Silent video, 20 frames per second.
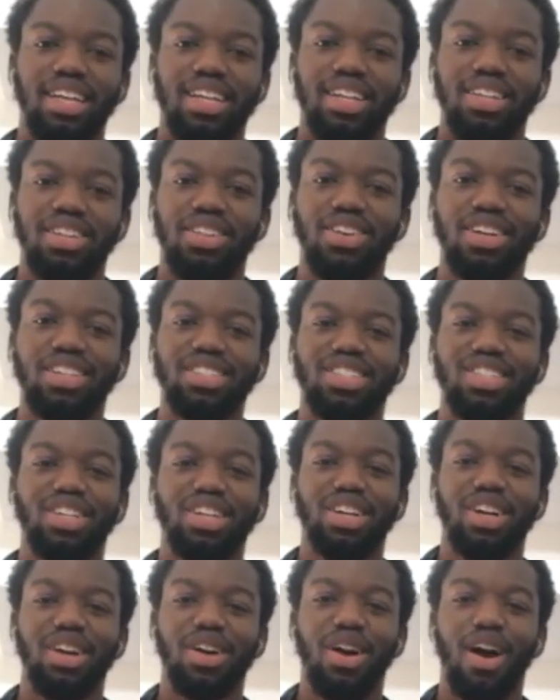not
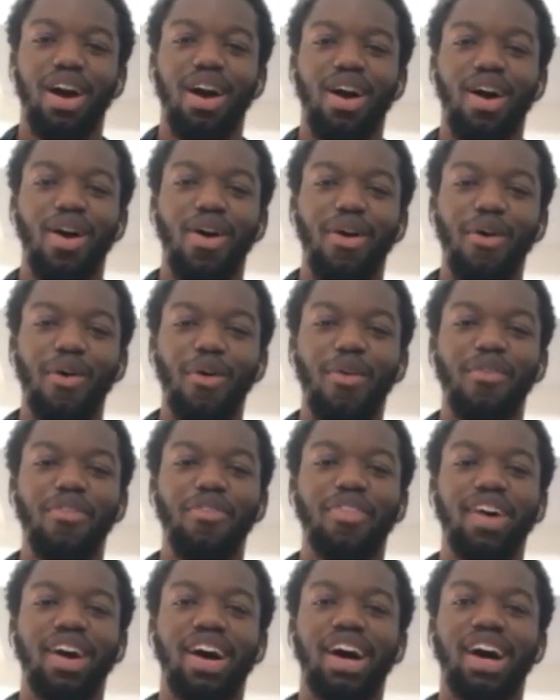to
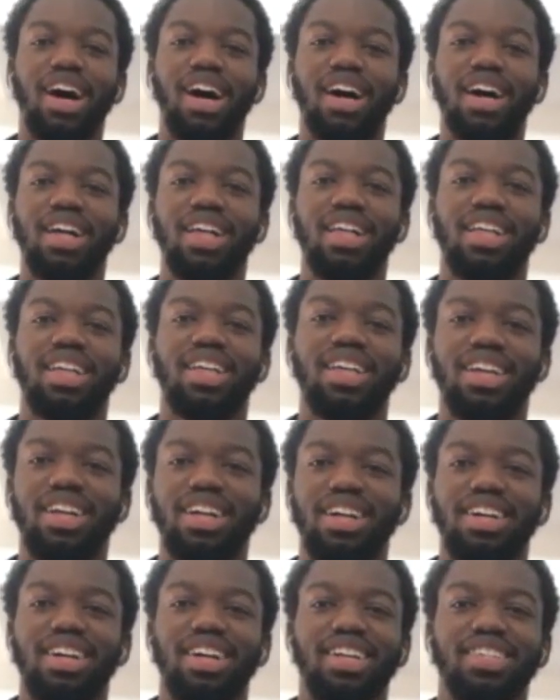over
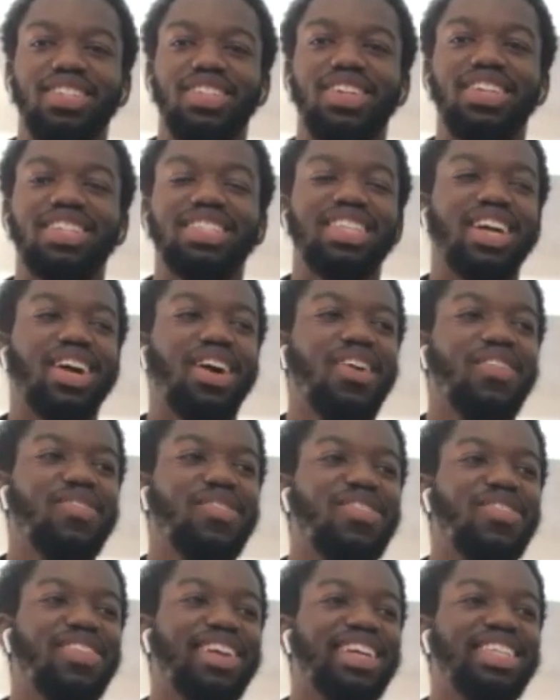
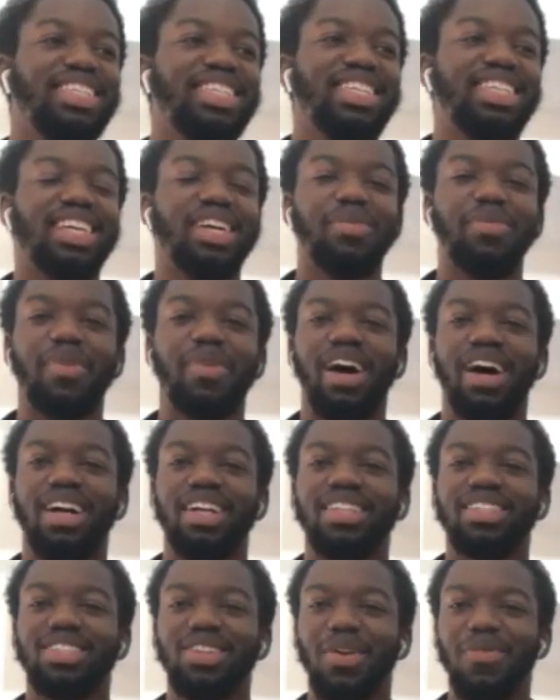religion it, but
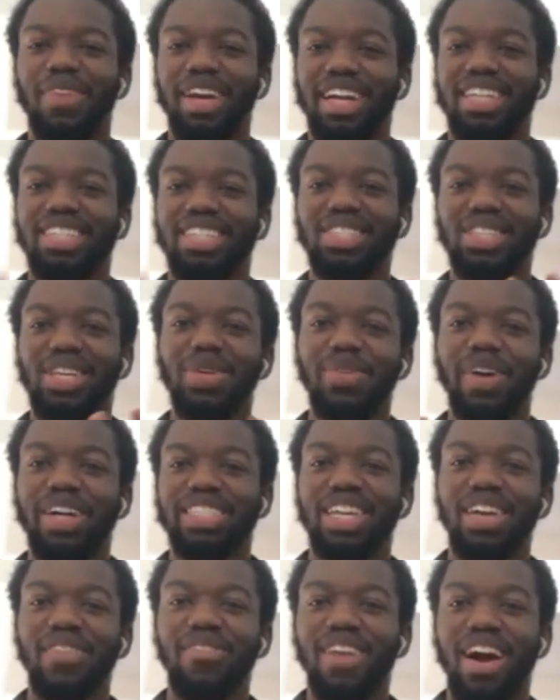don't make it too
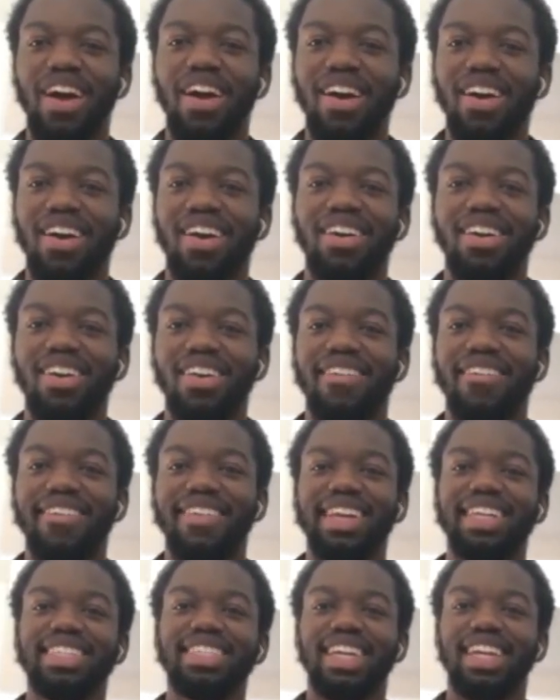much about
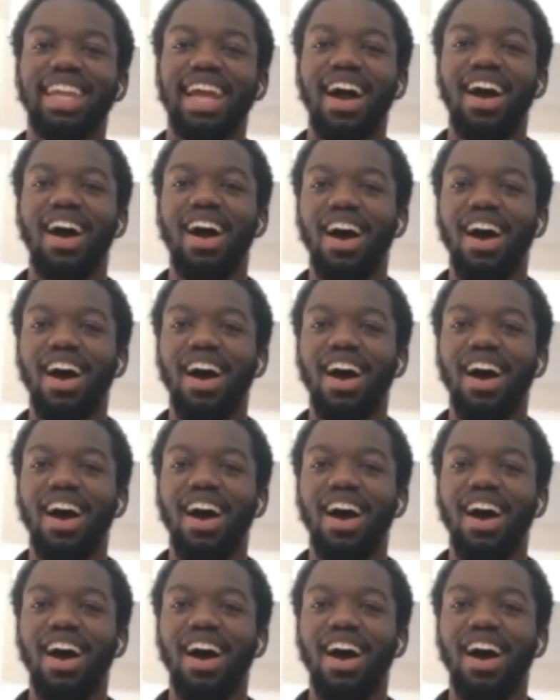religion. Like,